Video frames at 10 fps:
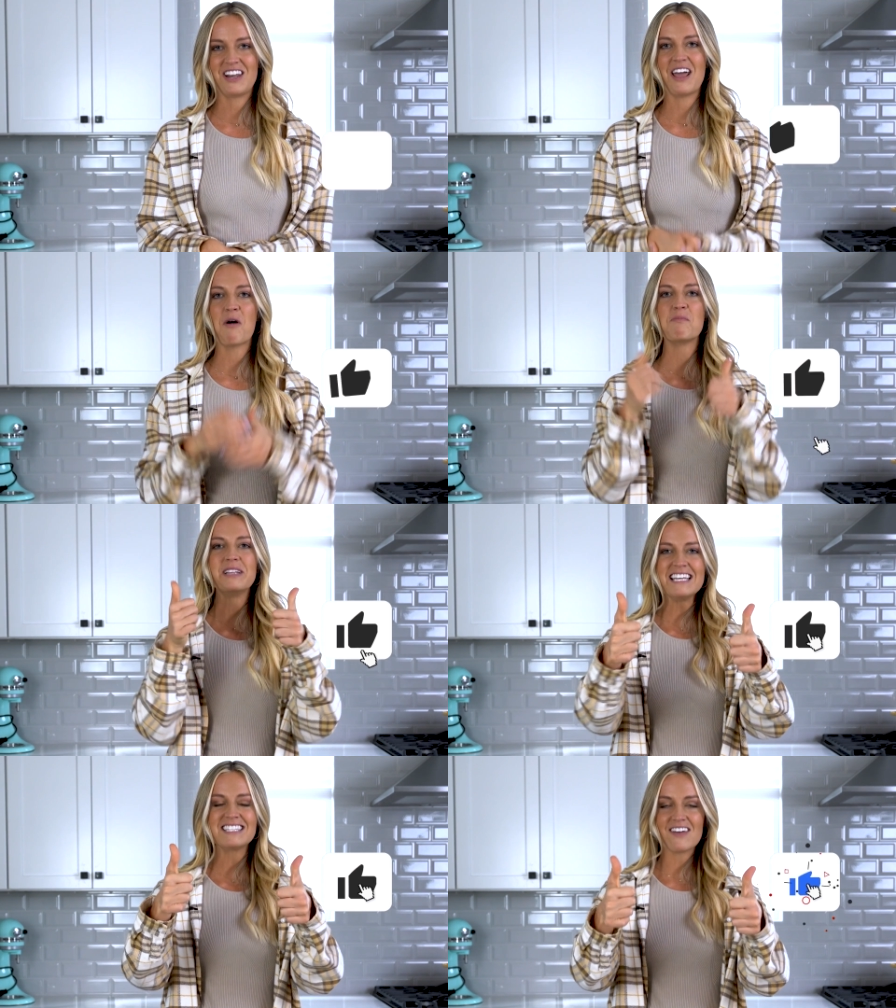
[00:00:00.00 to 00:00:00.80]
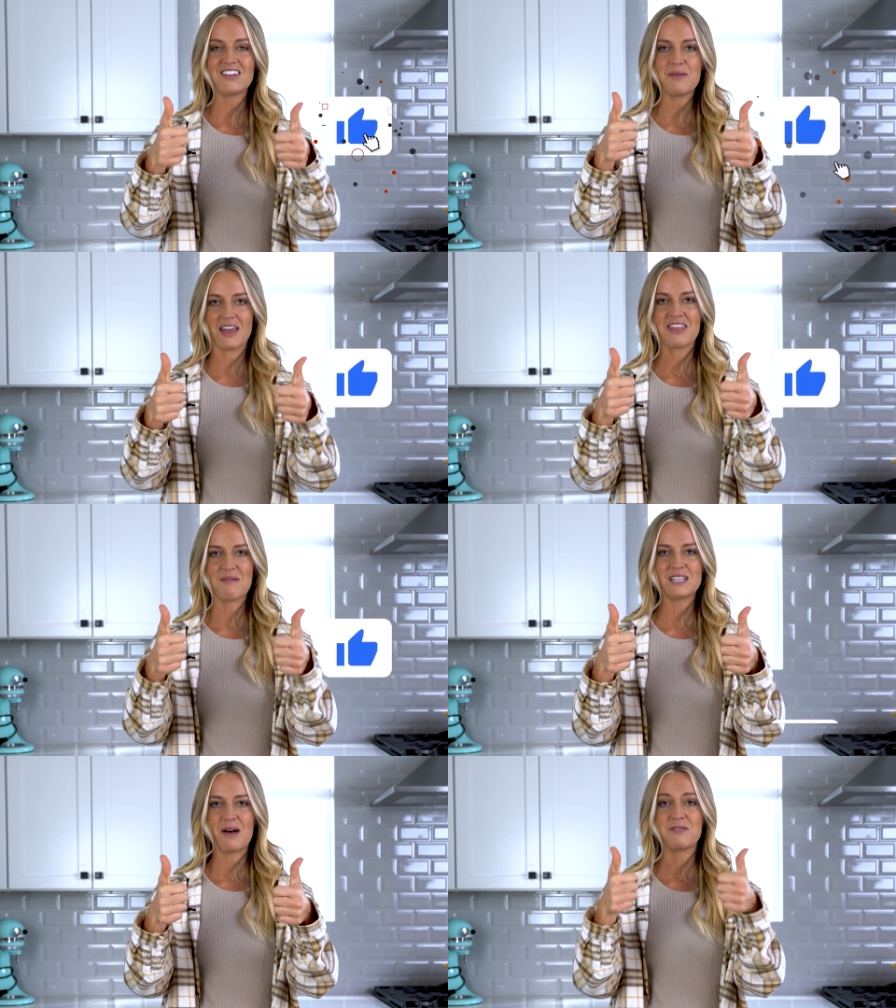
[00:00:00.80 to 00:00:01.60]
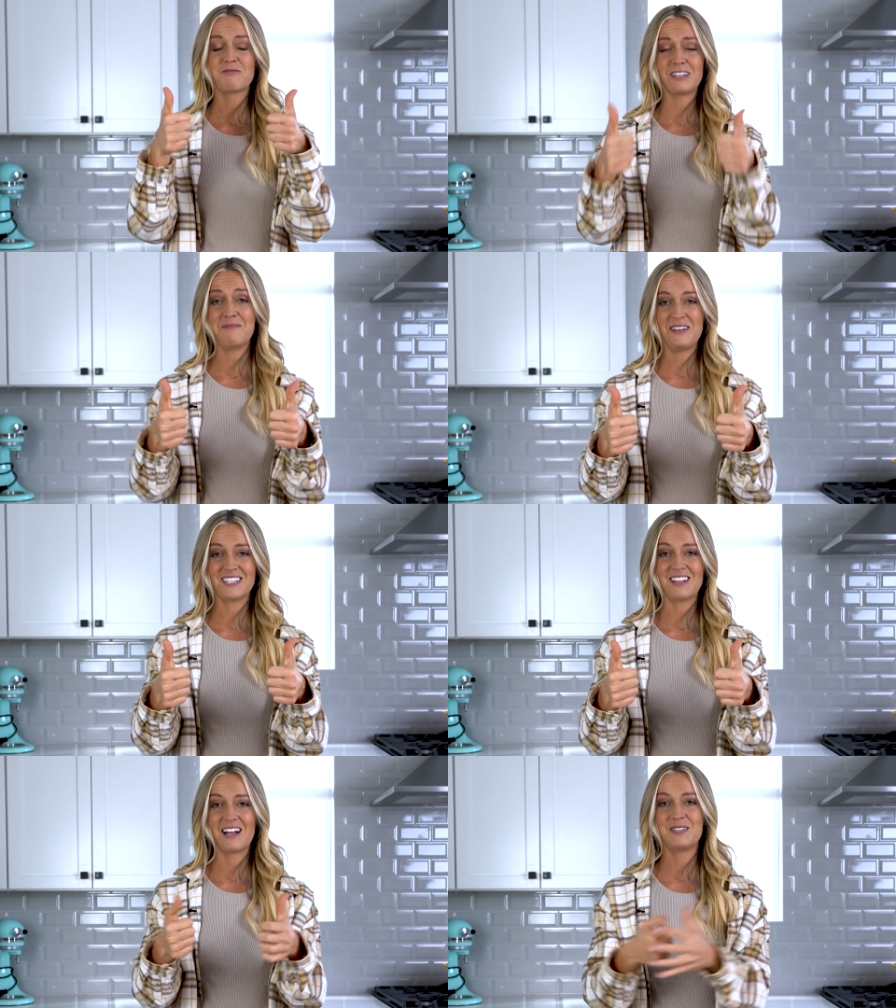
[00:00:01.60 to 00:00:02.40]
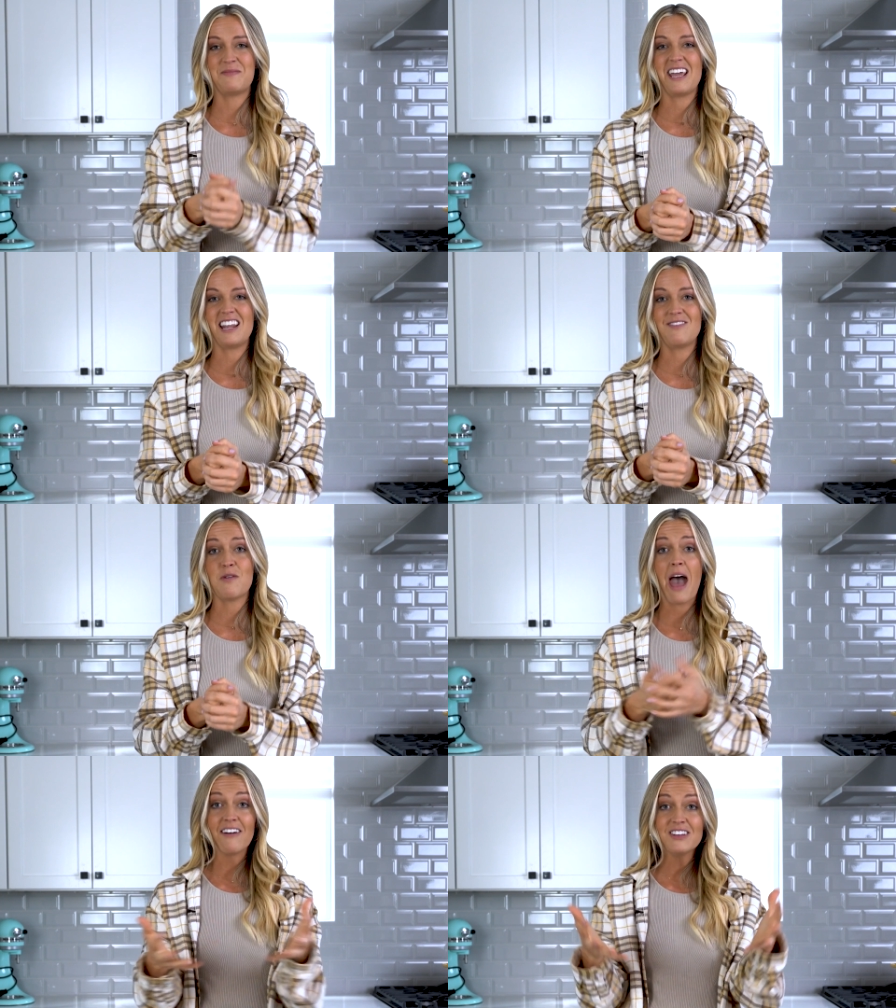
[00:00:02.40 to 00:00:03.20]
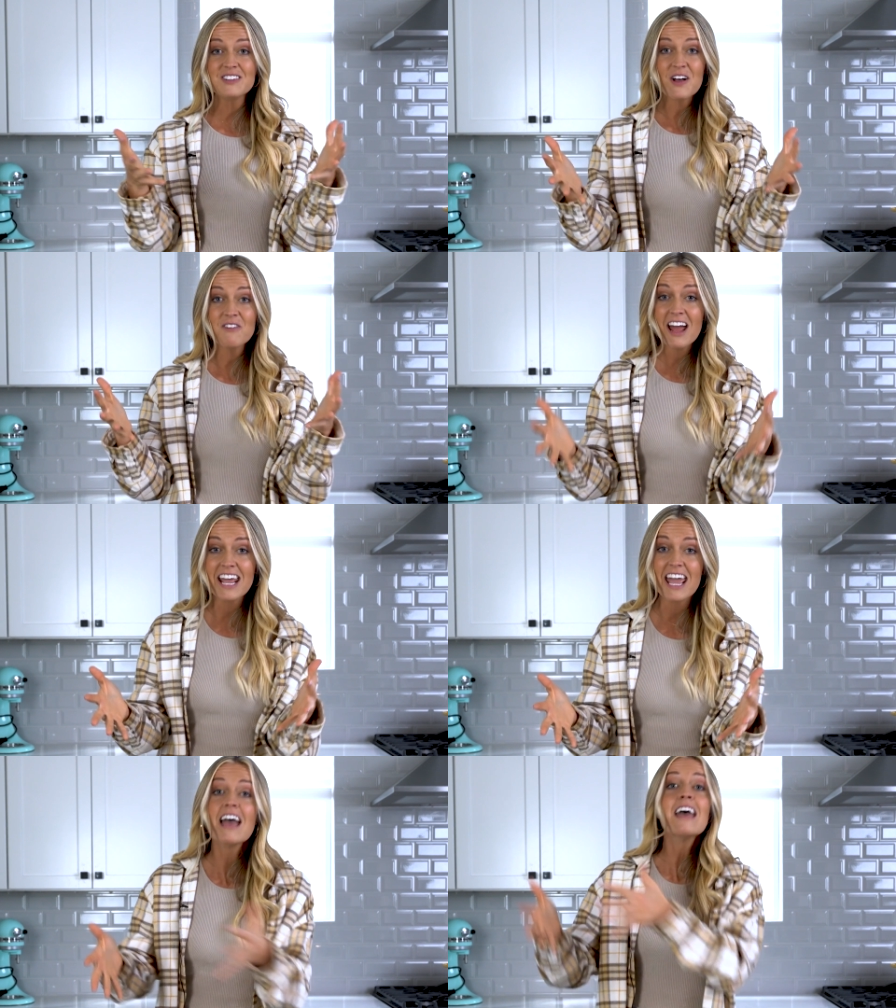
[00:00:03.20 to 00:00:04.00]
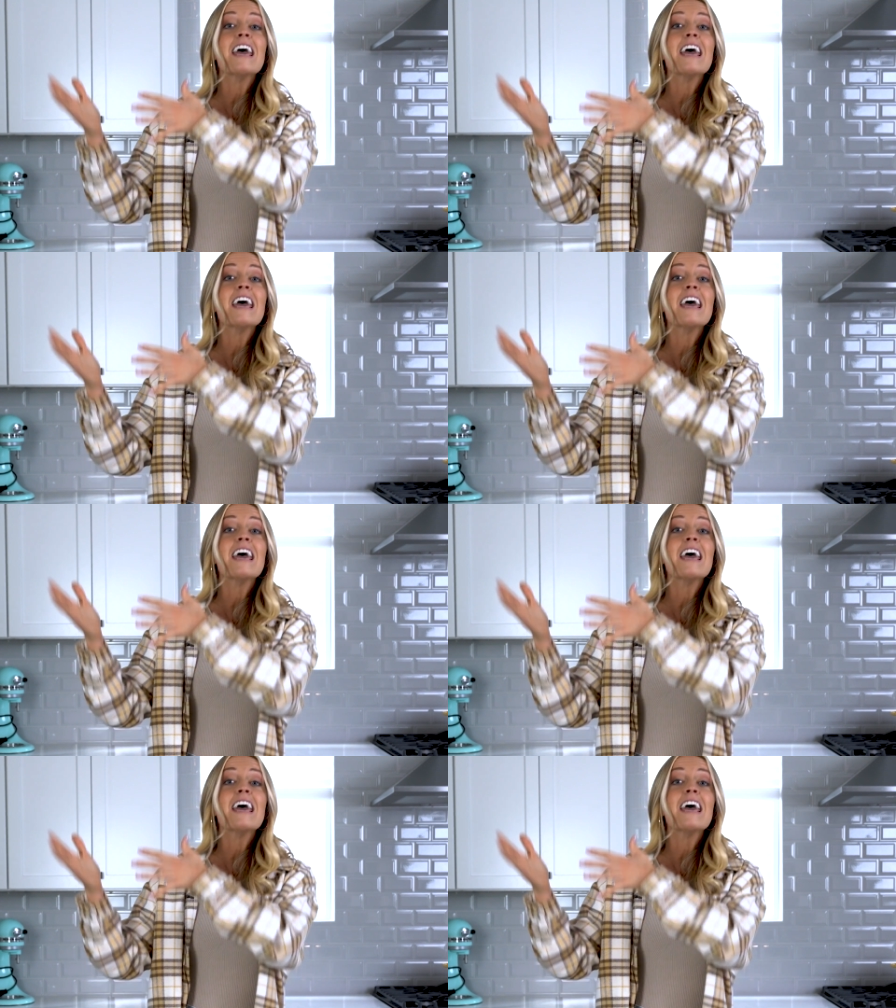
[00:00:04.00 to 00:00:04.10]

video, please give it a big thumbs up. It really means a lot to me. And if you haven't already,